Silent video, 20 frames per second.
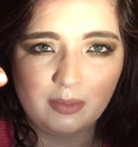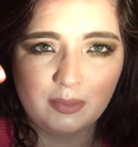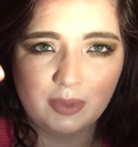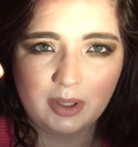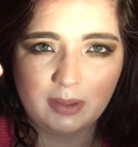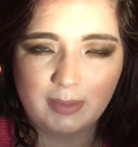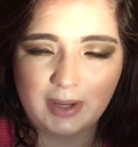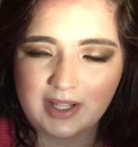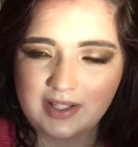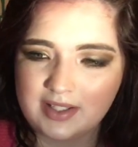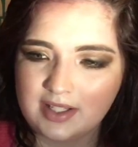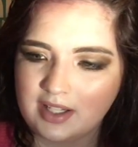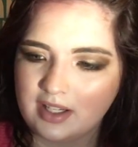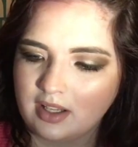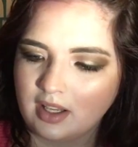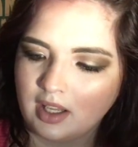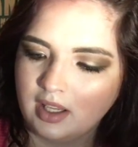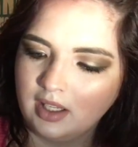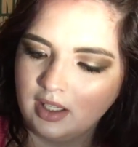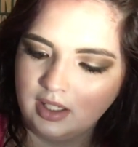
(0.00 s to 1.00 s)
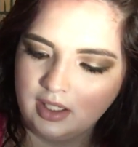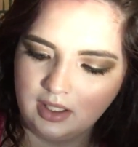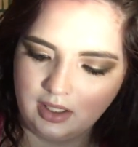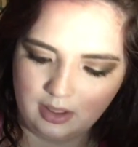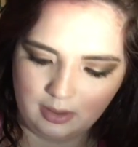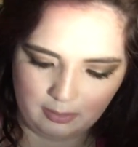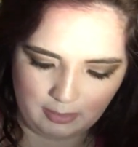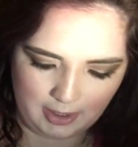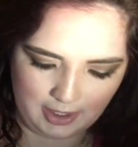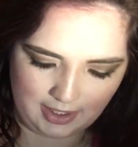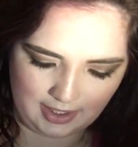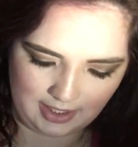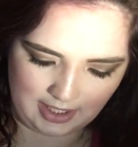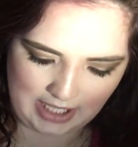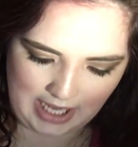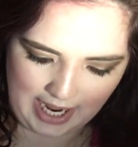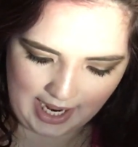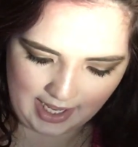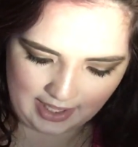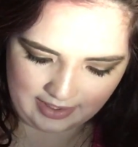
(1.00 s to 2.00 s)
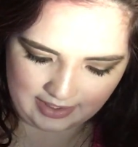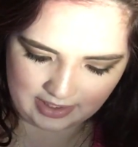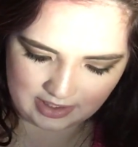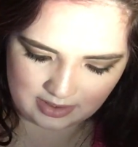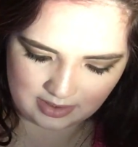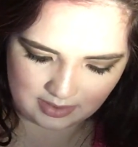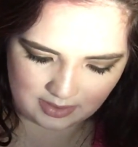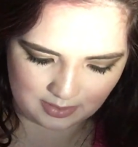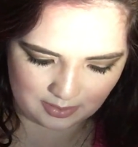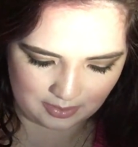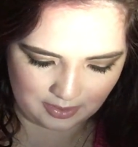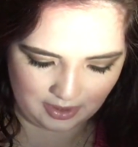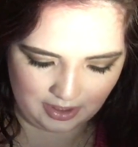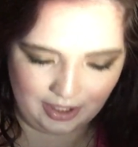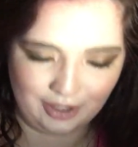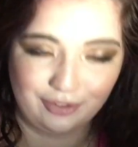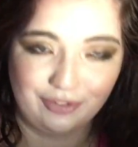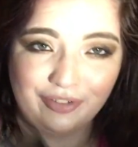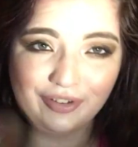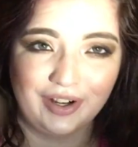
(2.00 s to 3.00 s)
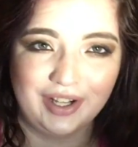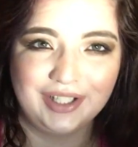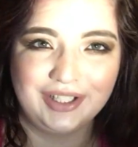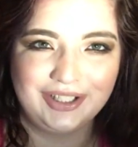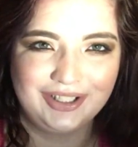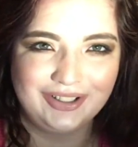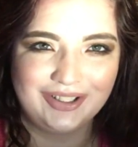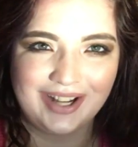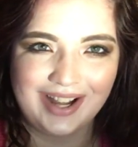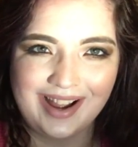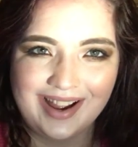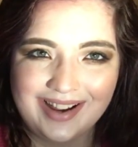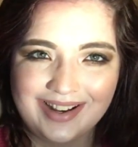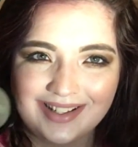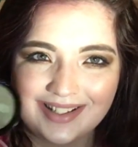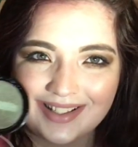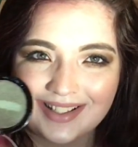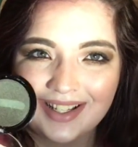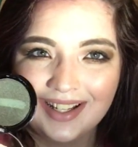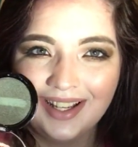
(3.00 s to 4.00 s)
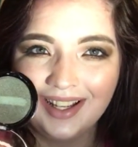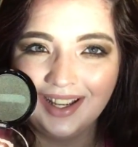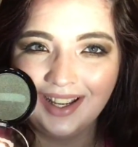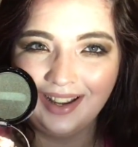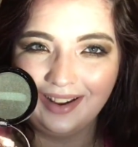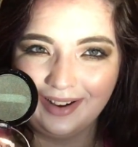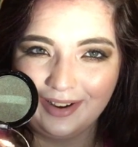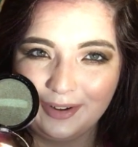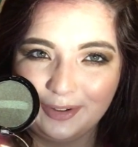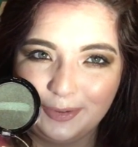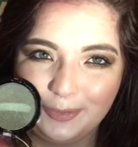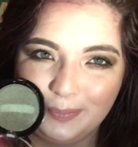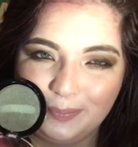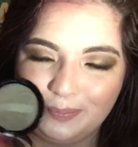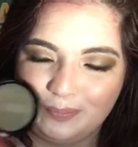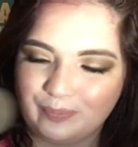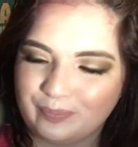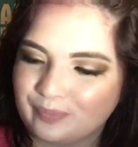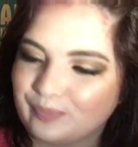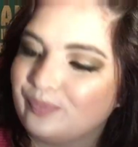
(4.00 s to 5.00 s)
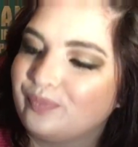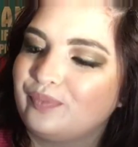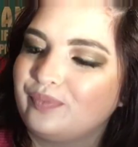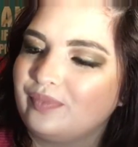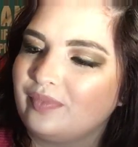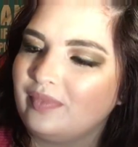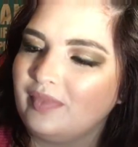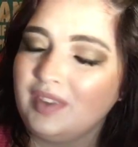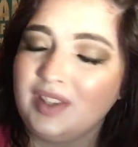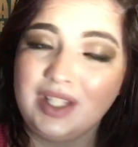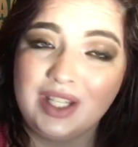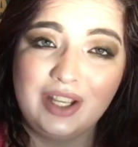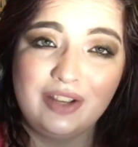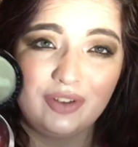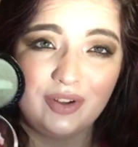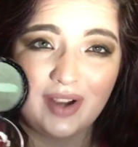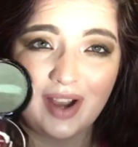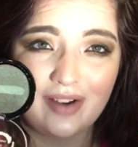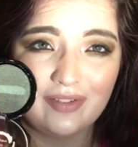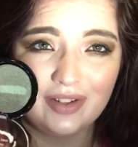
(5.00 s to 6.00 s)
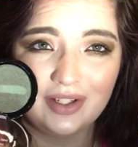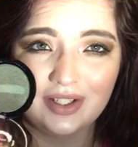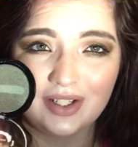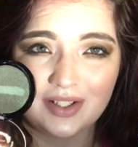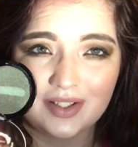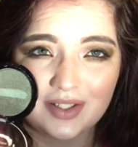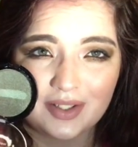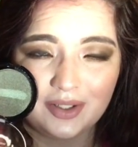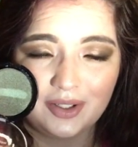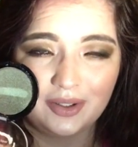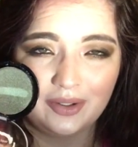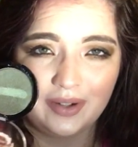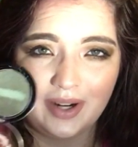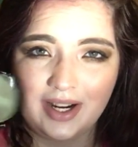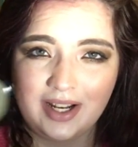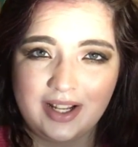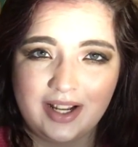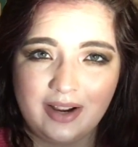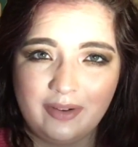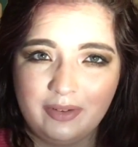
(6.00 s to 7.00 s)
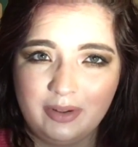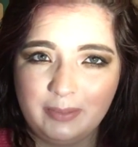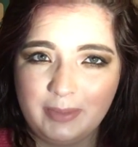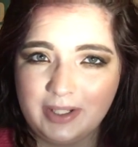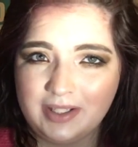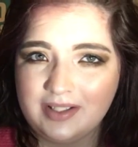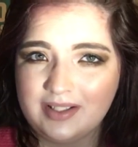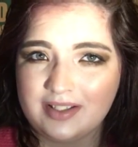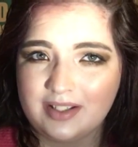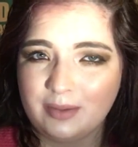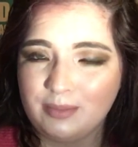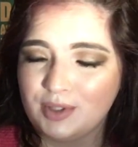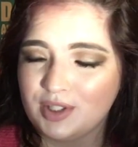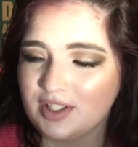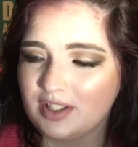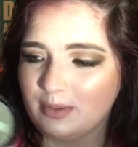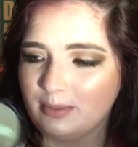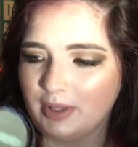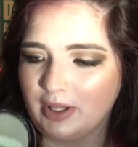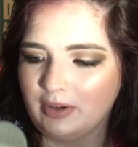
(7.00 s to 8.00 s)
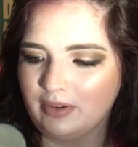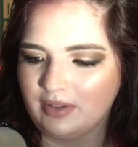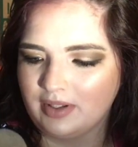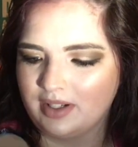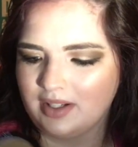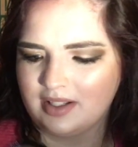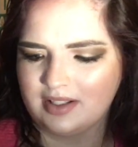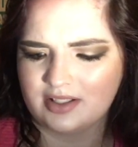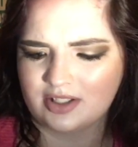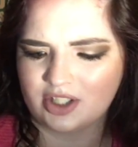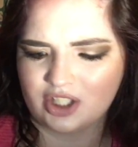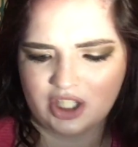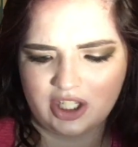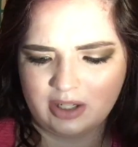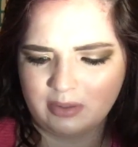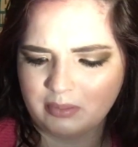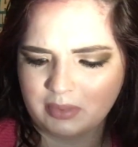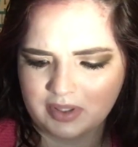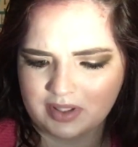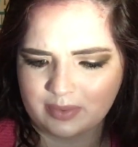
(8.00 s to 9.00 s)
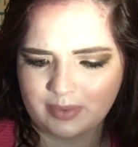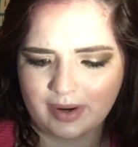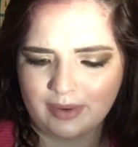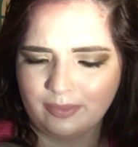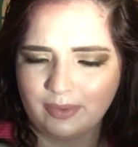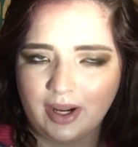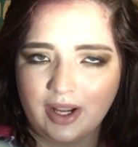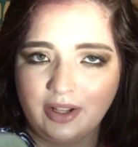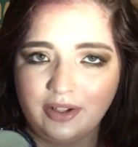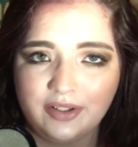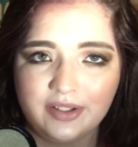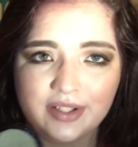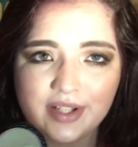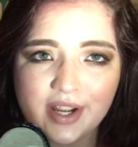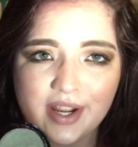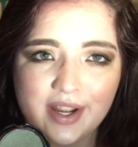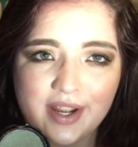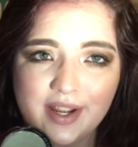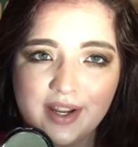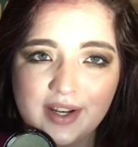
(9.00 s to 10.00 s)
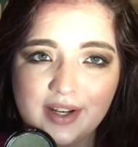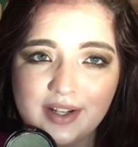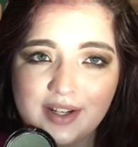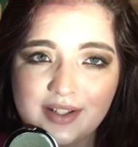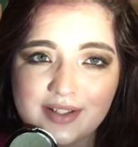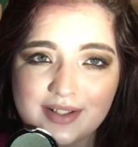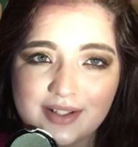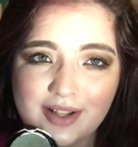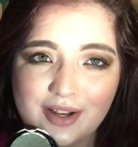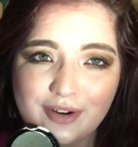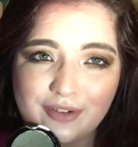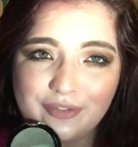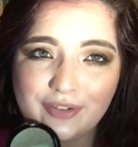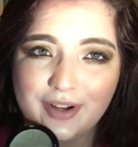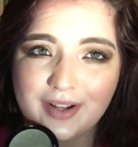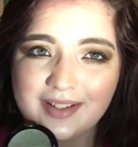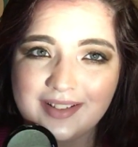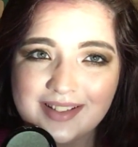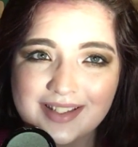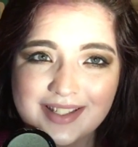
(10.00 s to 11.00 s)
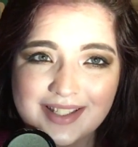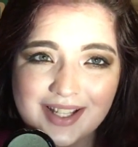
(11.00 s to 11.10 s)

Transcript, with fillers: Pretty basic. But yeah, this is really fun, you guys. Um, if you haven't done so already, I would pick this up just to play with it. It's cheap, it's Wet n Wild, and it's a lot of fun.